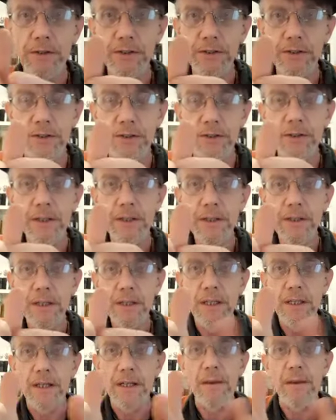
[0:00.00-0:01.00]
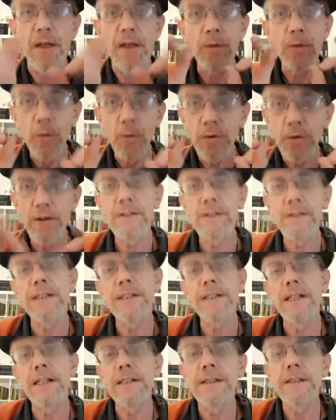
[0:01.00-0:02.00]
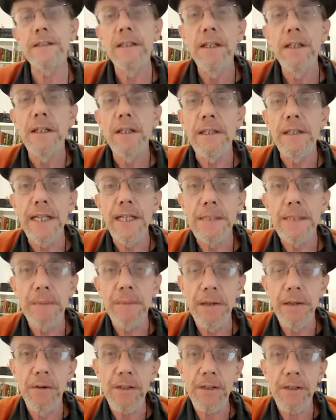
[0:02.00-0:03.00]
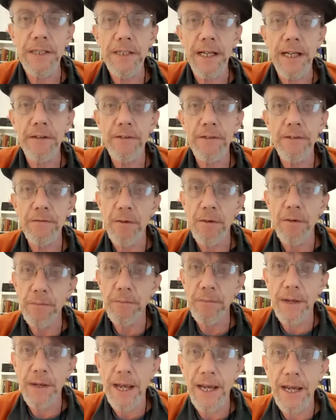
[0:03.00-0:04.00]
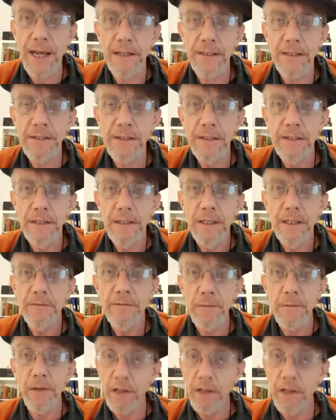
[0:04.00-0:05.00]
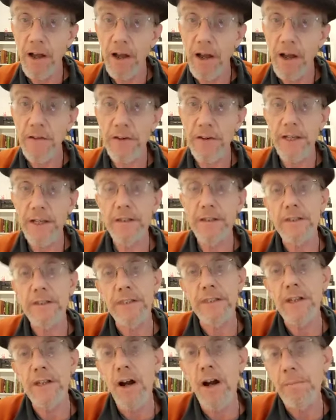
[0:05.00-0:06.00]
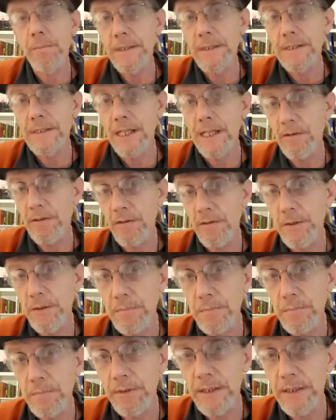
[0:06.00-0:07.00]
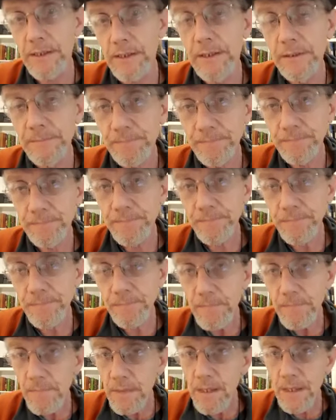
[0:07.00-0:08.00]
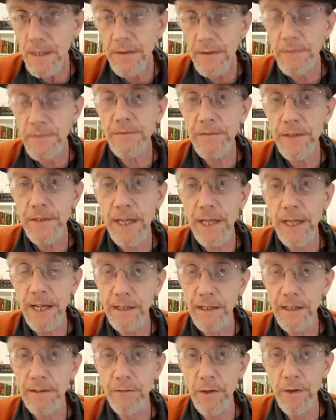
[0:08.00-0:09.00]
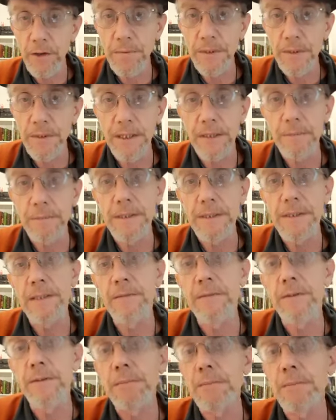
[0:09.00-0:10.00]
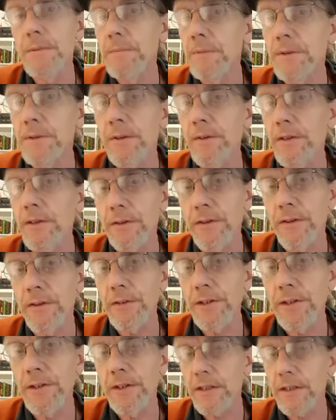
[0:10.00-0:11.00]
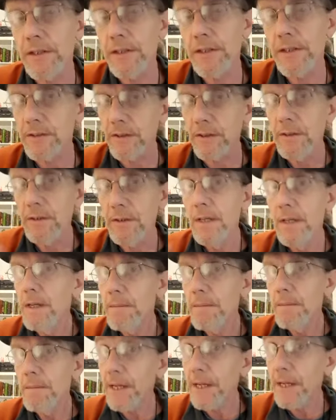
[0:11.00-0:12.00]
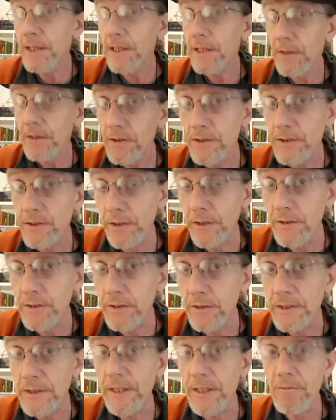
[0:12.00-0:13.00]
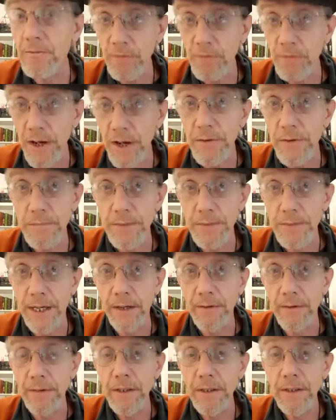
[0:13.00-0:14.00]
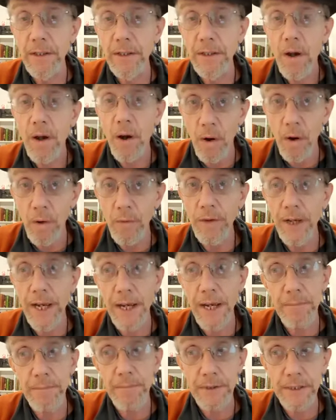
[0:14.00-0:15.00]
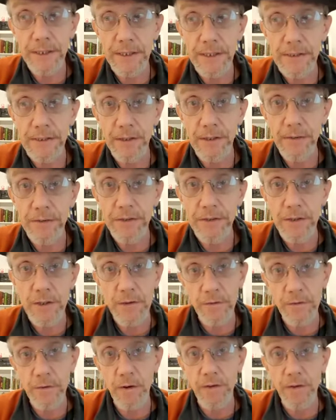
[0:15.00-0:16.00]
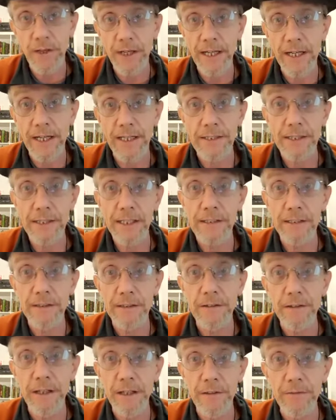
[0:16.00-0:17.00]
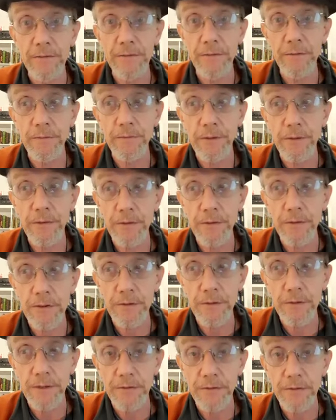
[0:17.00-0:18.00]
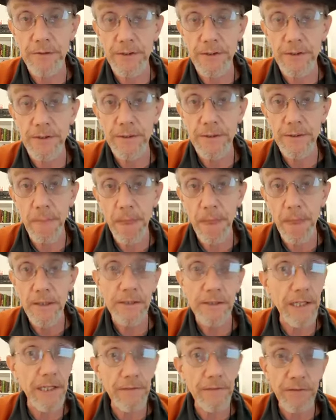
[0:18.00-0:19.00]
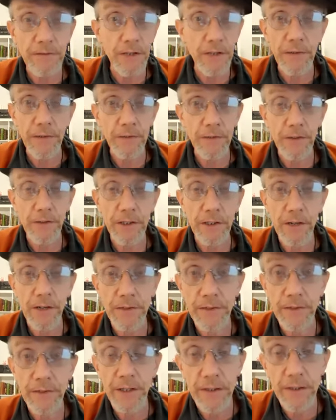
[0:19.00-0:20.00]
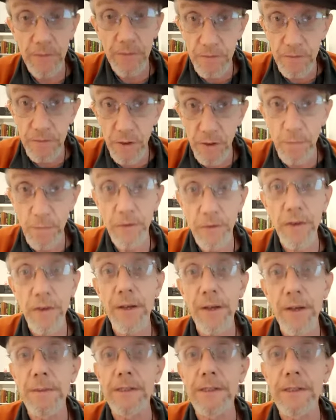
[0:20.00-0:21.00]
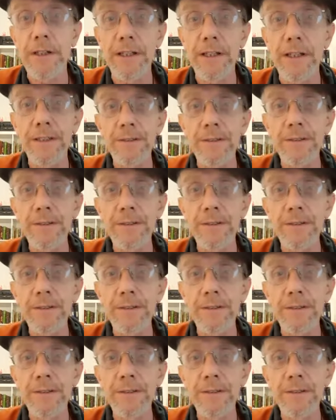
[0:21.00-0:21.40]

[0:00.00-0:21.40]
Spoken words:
So, and all those things need to be looked at from the hand, from the live hand, because they can't be seen from the print. The angle of opening can be seen from the print, but not the other three things. So make a note of those and then write them down on the handprint itself, so you've got that annotated and for future reference. So even if you haven't got the live hand there, you know what the thumb is like.